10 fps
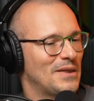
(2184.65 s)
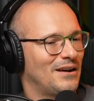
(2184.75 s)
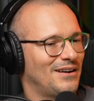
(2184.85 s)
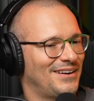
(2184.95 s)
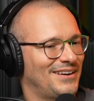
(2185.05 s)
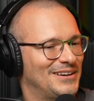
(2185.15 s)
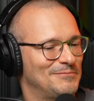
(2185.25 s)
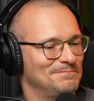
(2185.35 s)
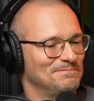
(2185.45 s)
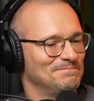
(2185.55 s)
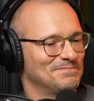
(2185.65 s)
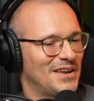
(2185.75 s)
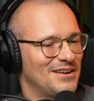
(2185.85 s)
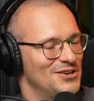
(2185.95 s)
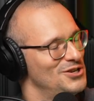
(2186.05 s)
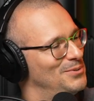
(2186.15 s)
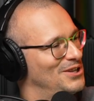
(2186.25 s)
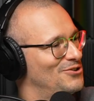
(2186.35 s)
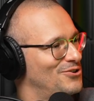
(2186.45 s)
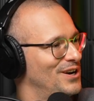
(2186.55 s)
um, uh,
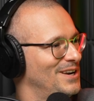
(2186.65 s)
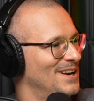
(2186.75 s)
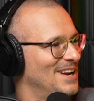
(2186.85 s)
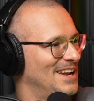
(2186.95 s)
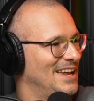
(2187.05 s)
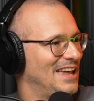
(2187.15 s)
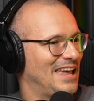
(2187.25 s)
GPT 3 mm-hmm.